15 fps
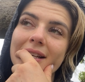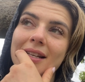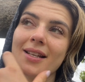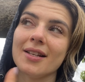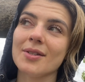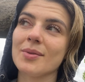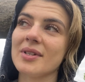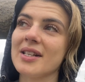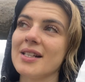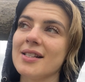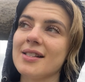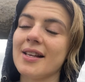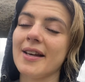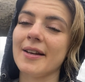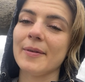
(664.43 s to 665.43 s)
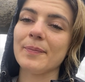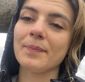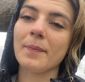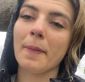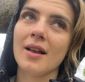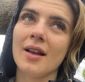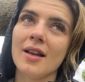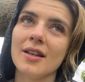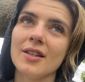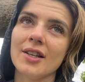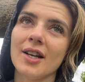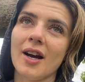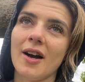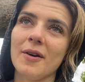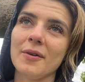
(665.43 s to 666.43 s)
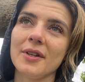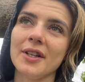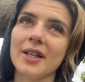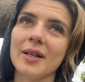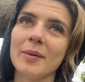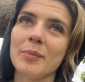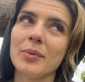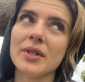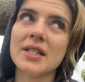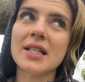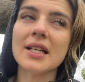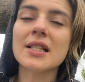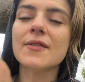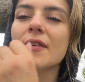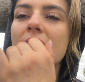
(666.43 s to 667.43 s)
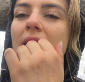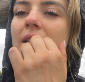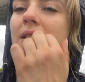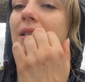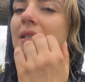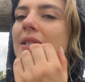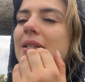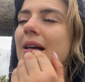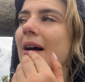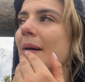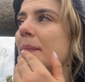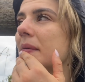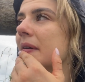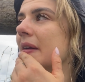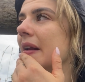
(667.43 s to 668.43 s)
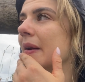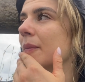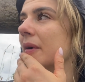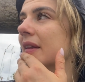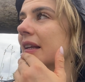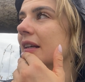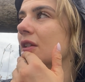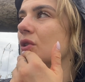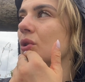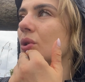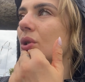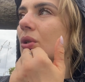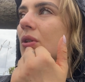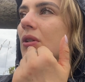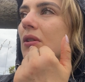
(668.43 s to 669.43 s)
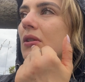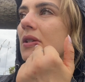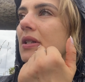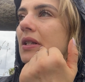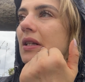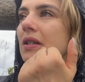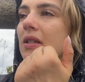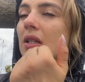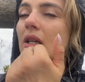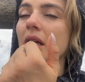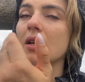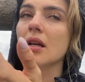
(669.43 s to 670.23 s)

it is what it is, hey. You can't really predict for these things to happen and when they do, you just need to